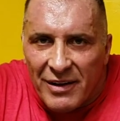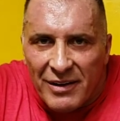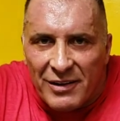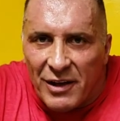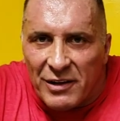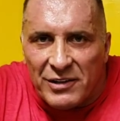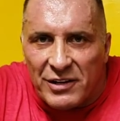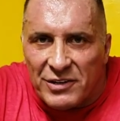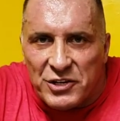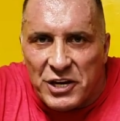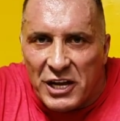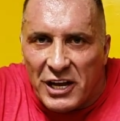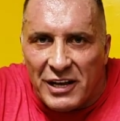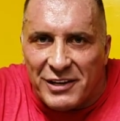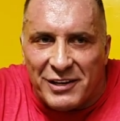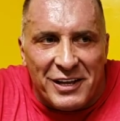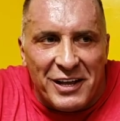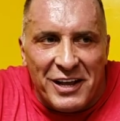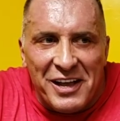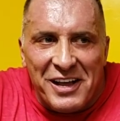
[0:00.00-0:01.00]
not kind to cheat.
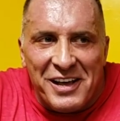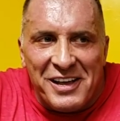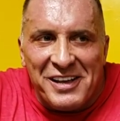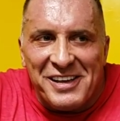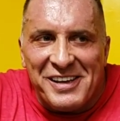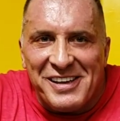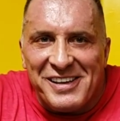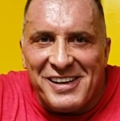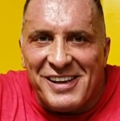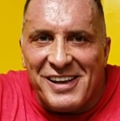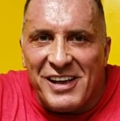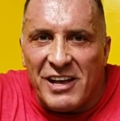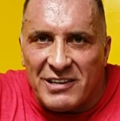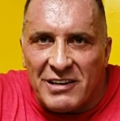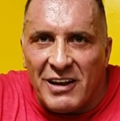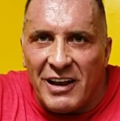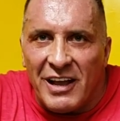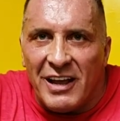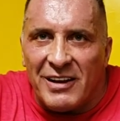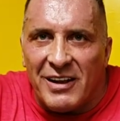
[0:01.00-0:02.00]
It's kind of clean, yeah.
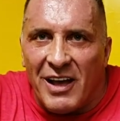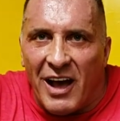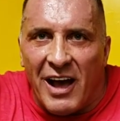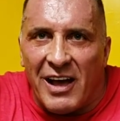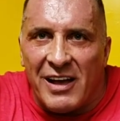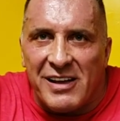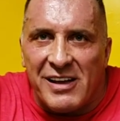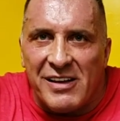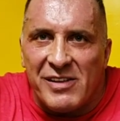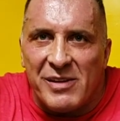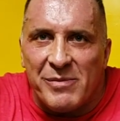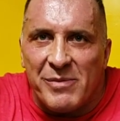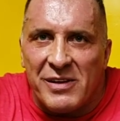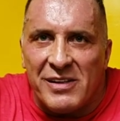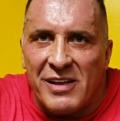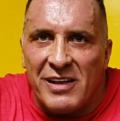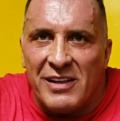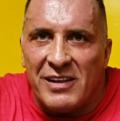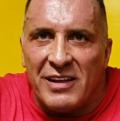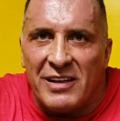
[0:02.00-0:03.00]
It's clean. I give them
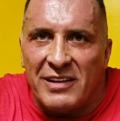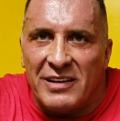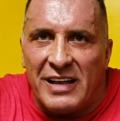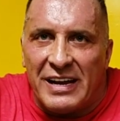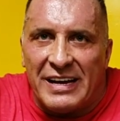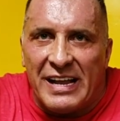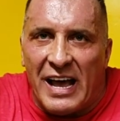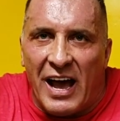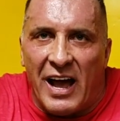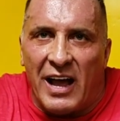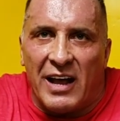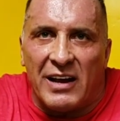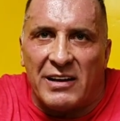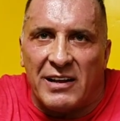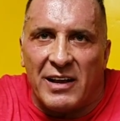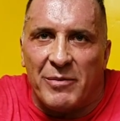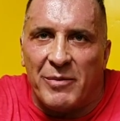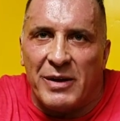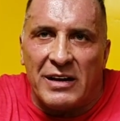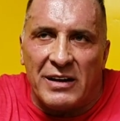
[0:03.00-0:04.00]
in, in their
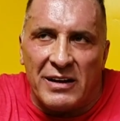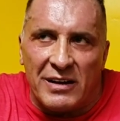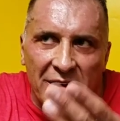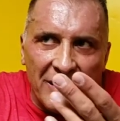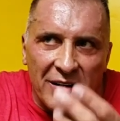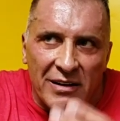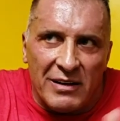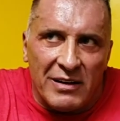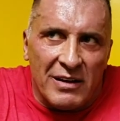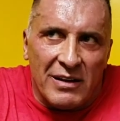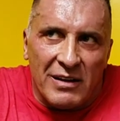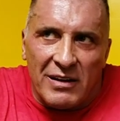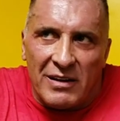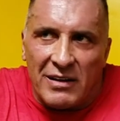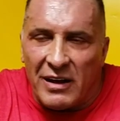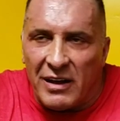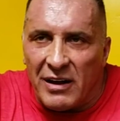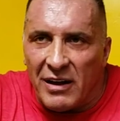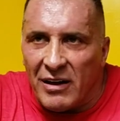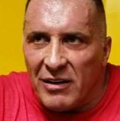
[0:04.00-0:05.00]
diet. Yeah, I mean, yeah. uh,
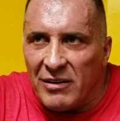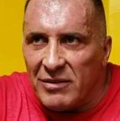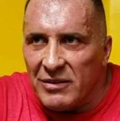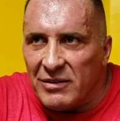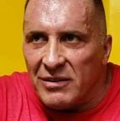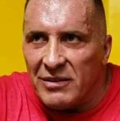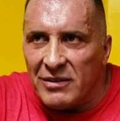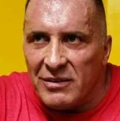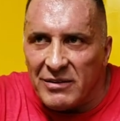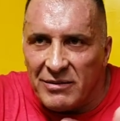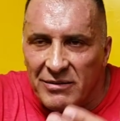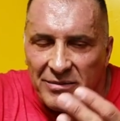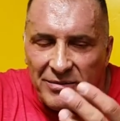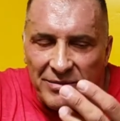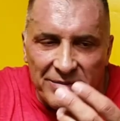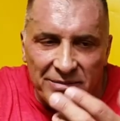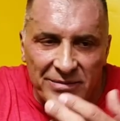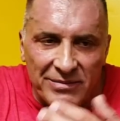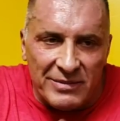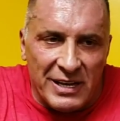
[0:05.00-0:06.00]
you know,
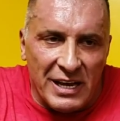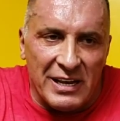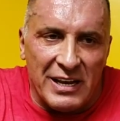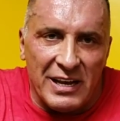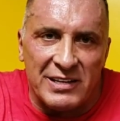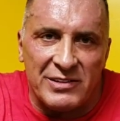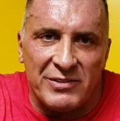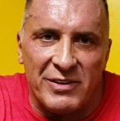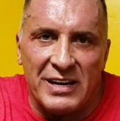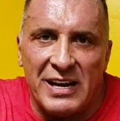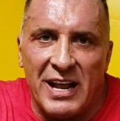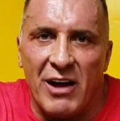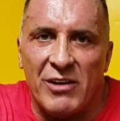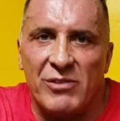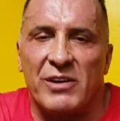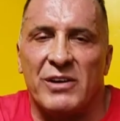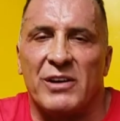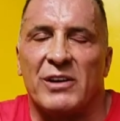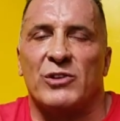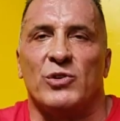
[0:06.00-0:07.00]
uh, Peter is right now
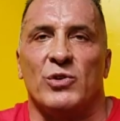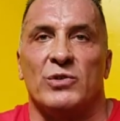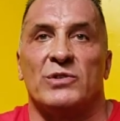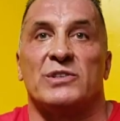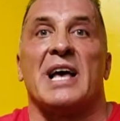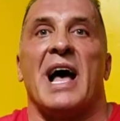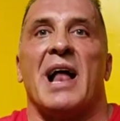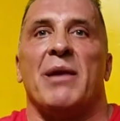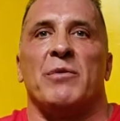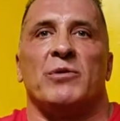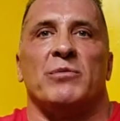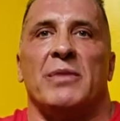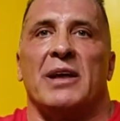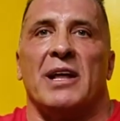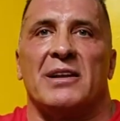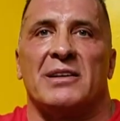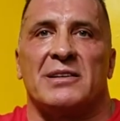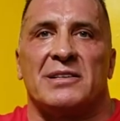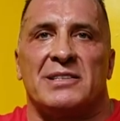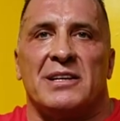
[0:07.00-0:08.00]
doing two salmon
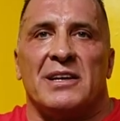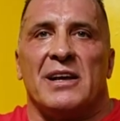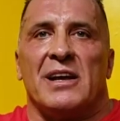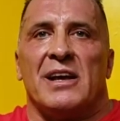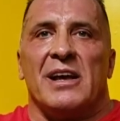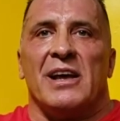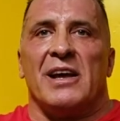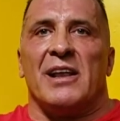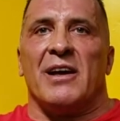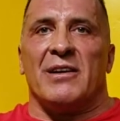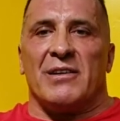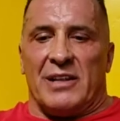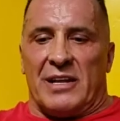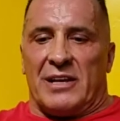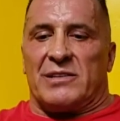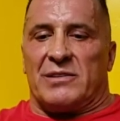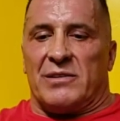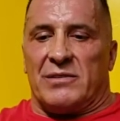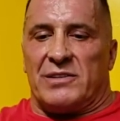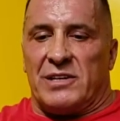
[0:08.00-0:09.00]
meals, you know,
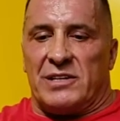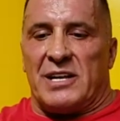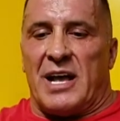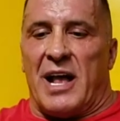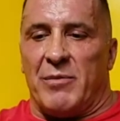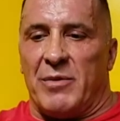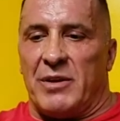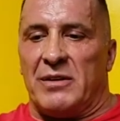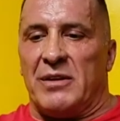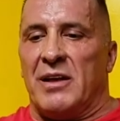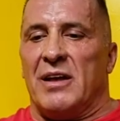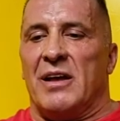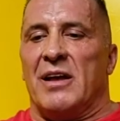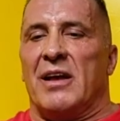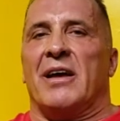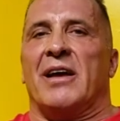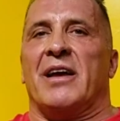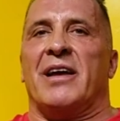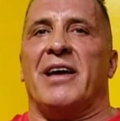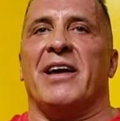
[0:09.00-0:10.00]
like sushi salmon,
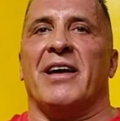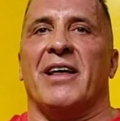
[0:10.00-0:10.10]
yeah.